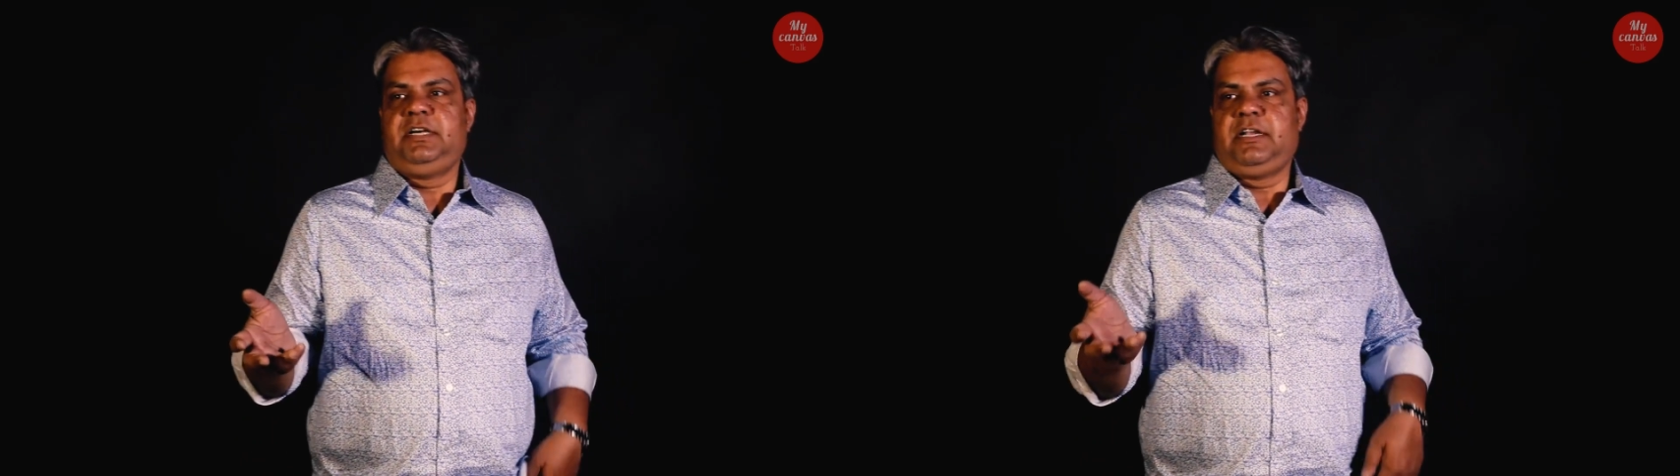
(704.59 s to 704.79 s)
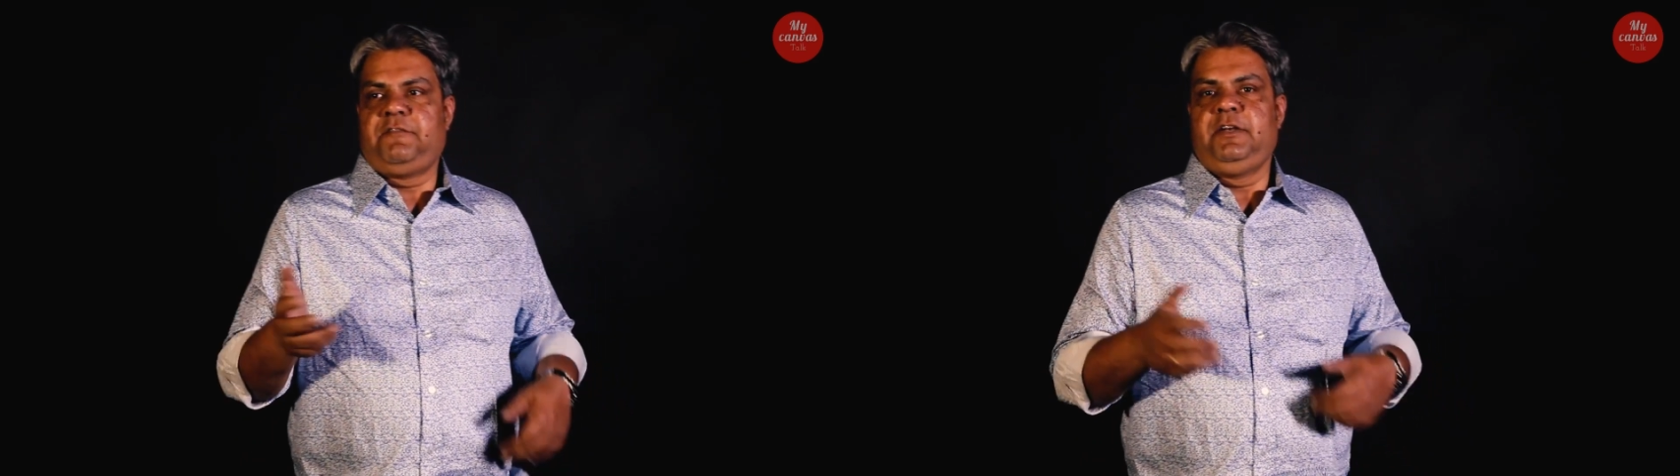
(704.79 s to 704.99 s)

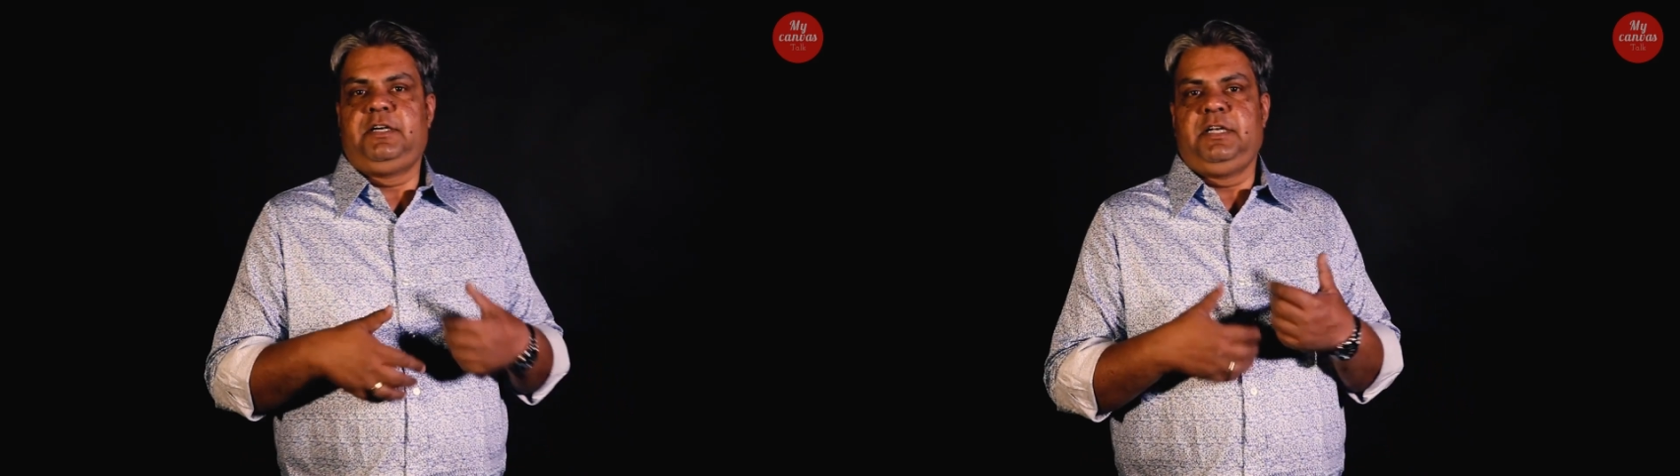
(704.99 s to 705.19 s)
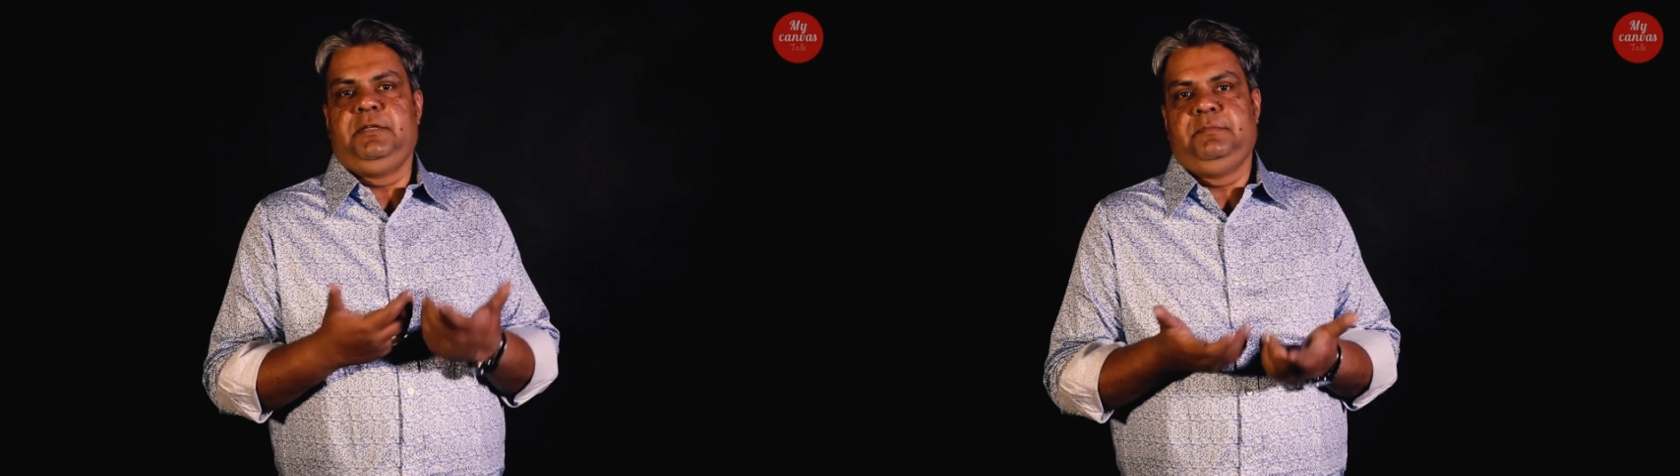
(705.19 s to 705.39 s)

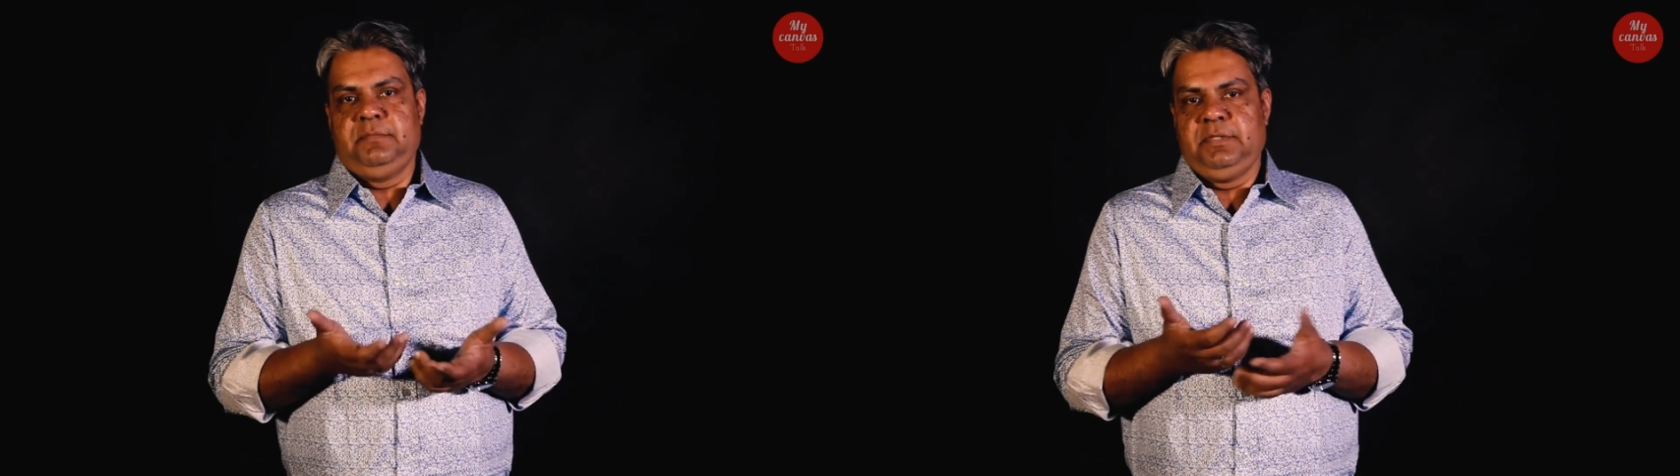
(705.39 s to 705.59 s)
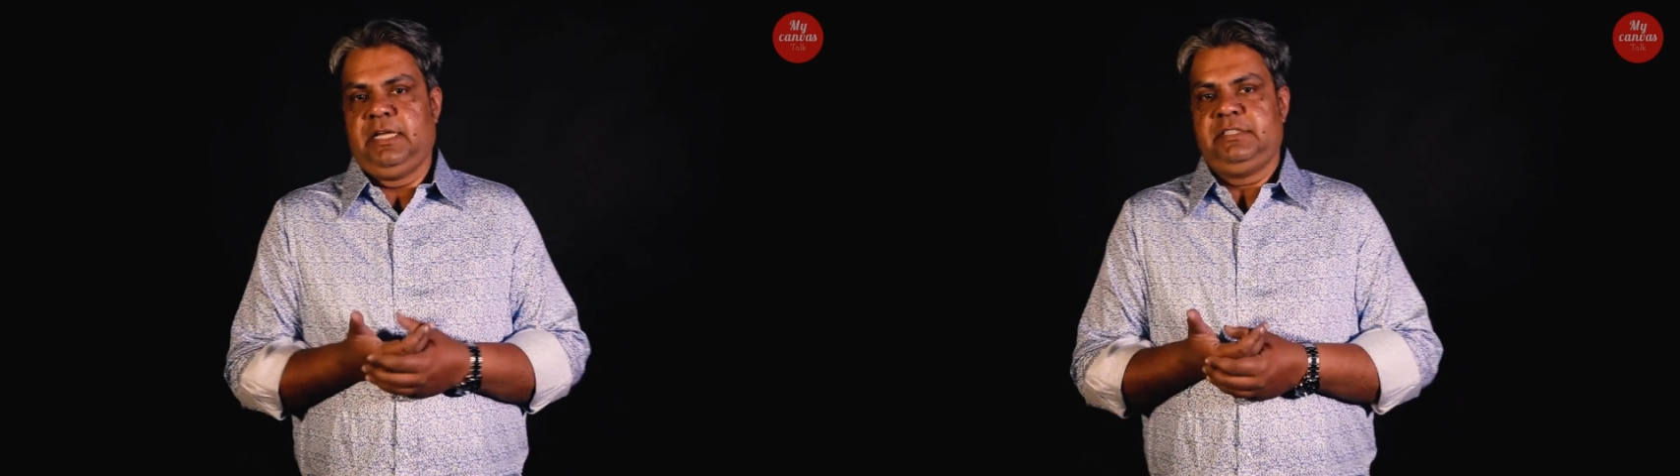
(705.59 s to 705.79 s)
definitely,
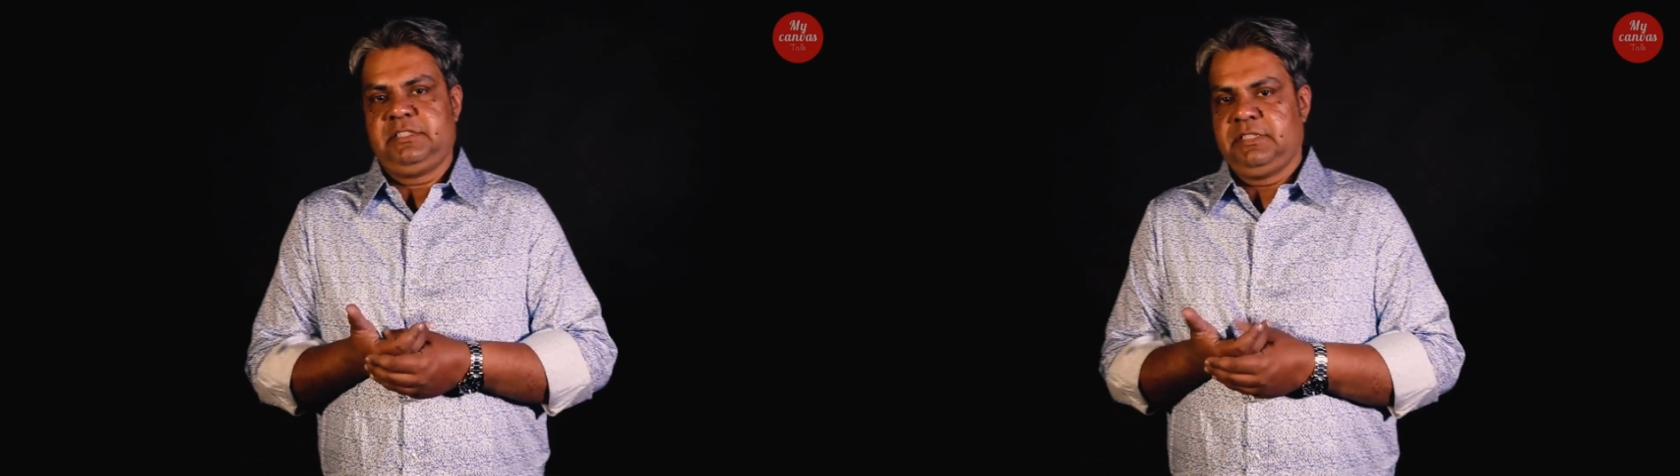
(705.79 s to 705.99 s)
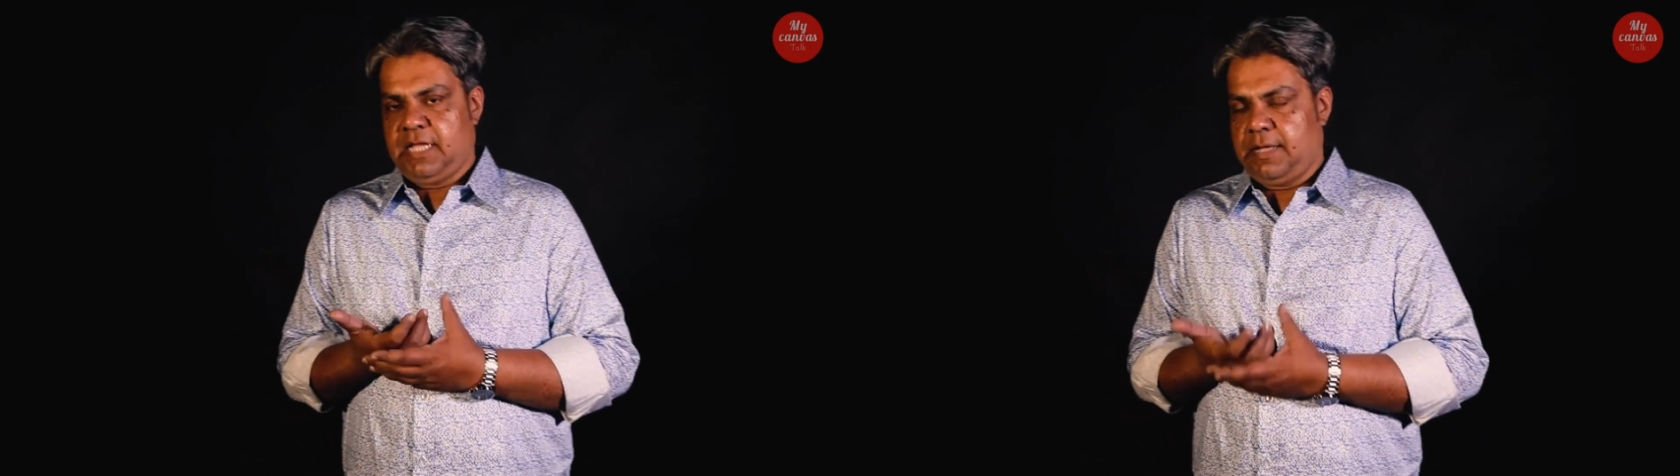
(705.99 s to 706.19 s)

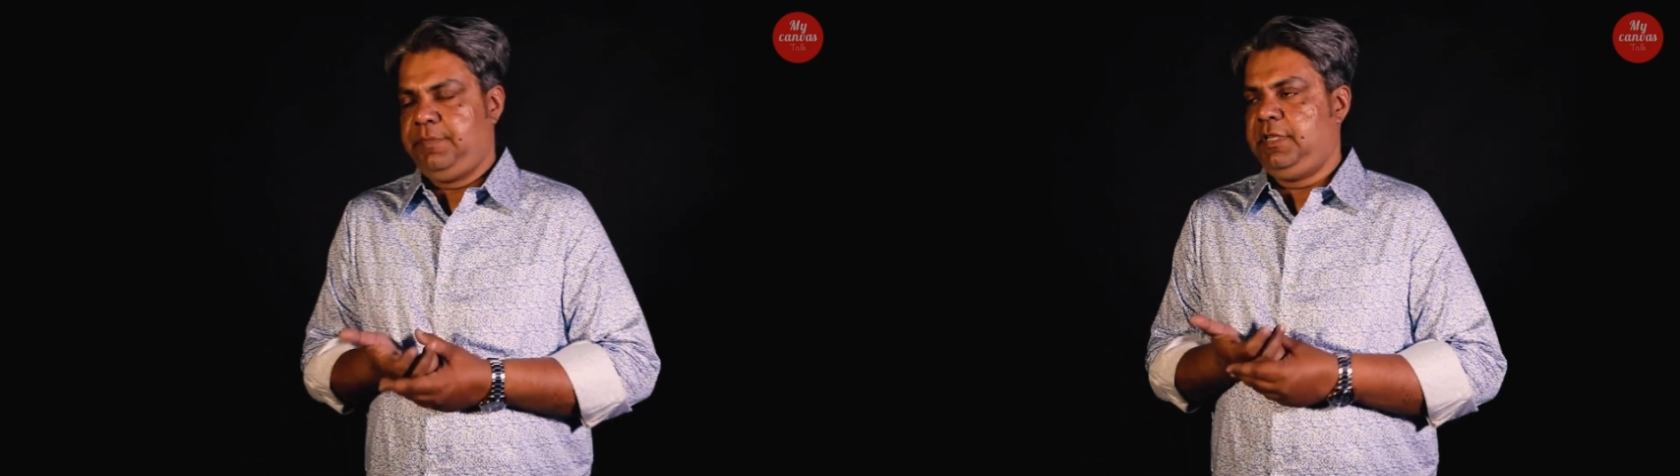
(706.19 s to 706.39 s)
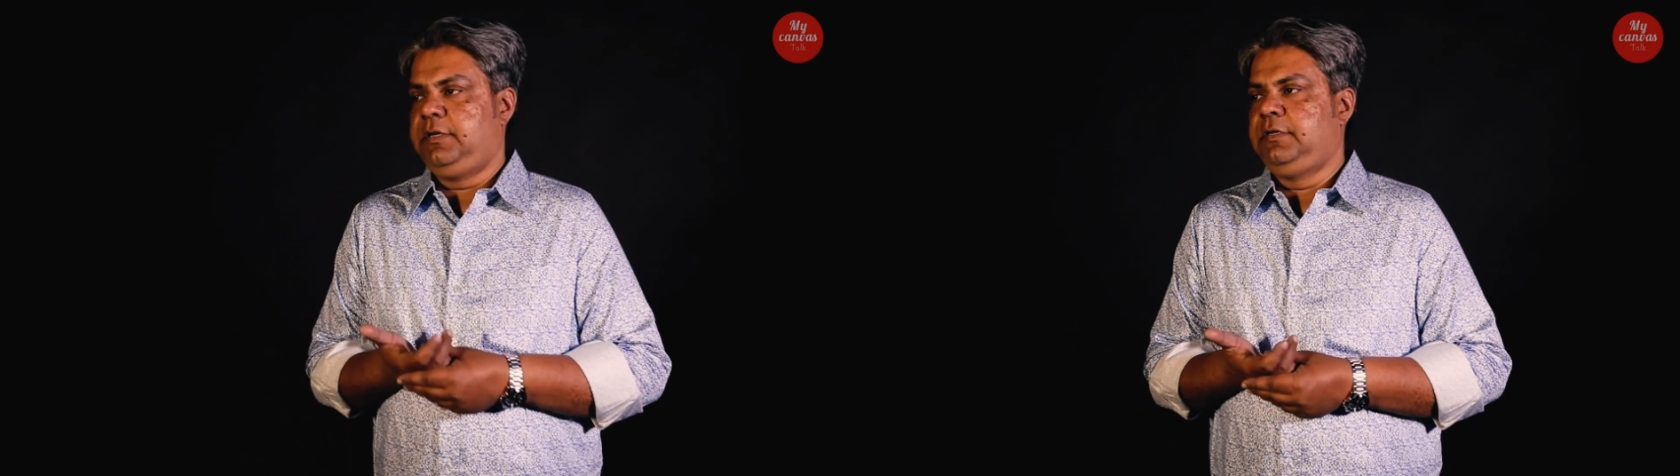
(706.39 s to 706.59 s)
yes, I'm
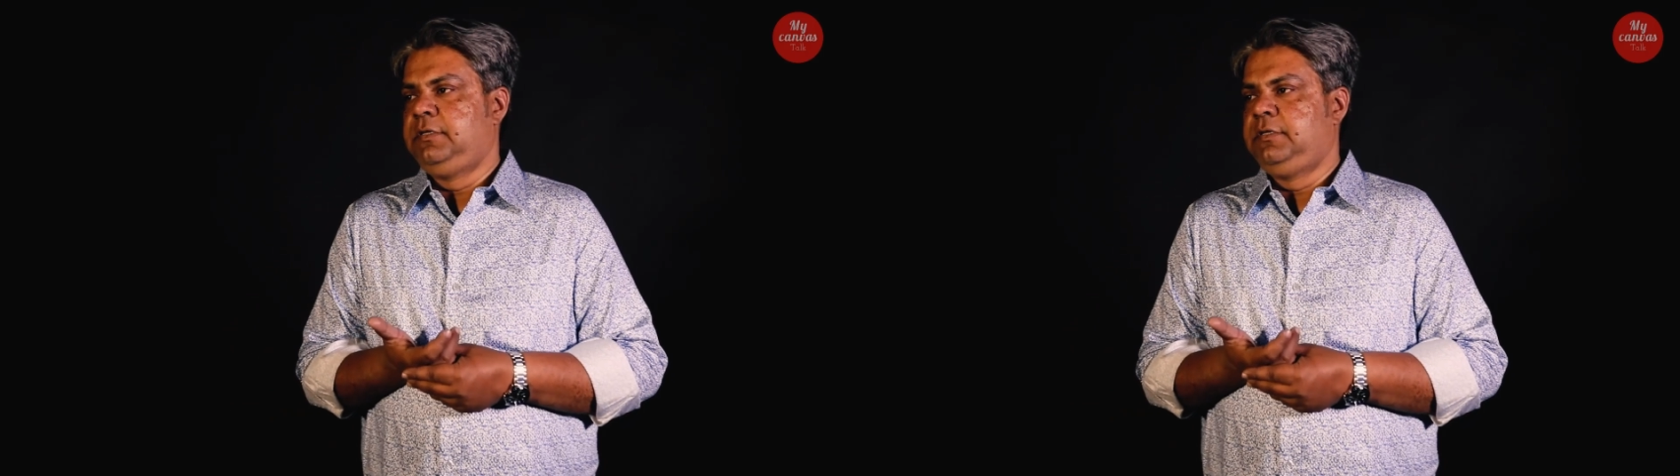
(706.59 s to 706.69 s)
there.